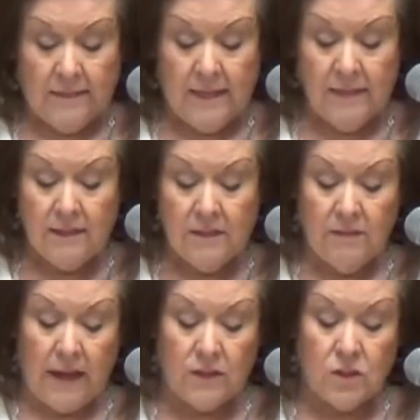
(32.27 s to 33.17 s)
then the
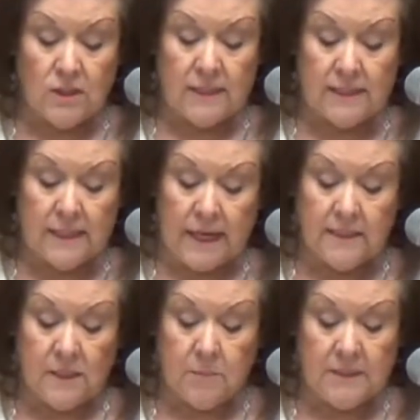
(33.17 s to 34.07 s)
evangelist
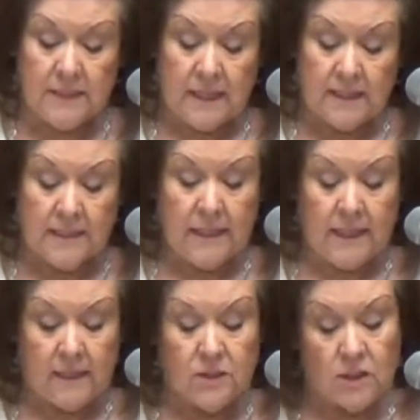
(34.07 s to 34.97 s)
stands up and says he
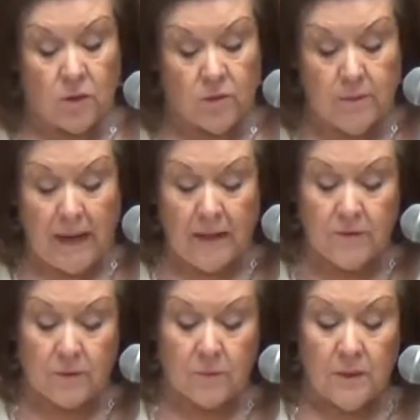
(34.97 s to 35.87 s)
needs to go to the
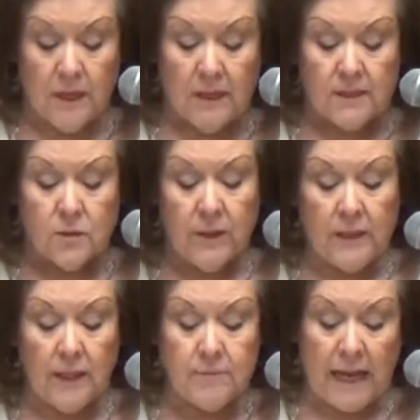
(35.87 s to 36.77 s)
bathroom. So he
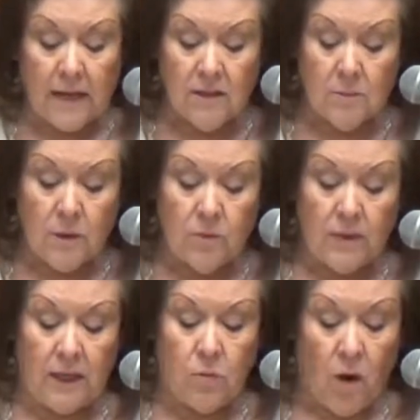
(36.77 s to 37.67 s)
climbs out of the
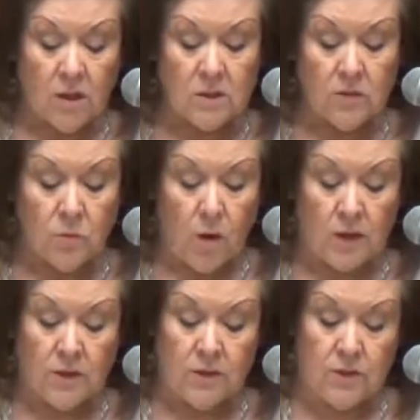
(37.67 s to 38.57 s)
boat, he walks on the
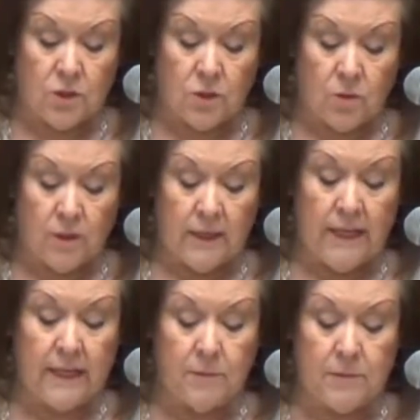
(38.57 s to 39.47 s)
water to the shore,
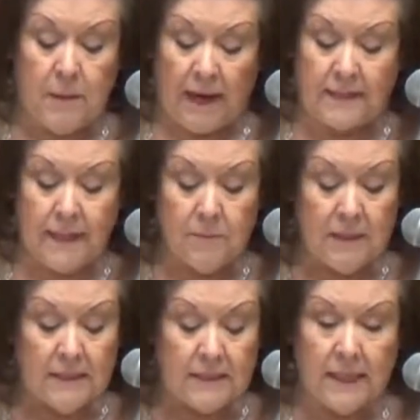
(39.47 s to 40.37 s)
he comes back 10
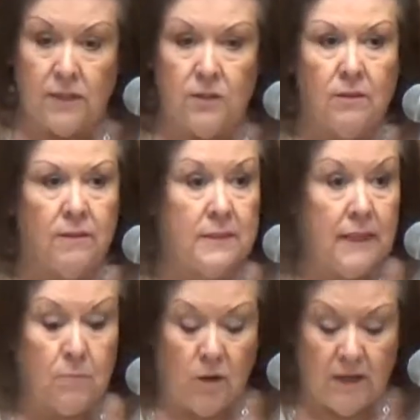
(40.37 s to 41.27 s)
minutes later the
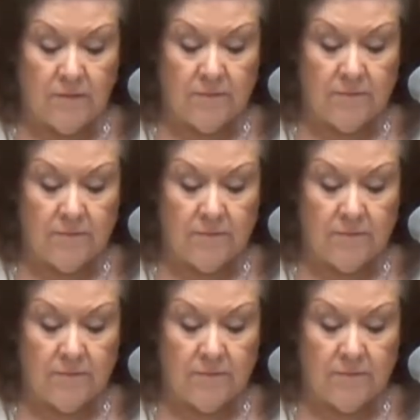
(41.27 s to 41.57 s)
same way.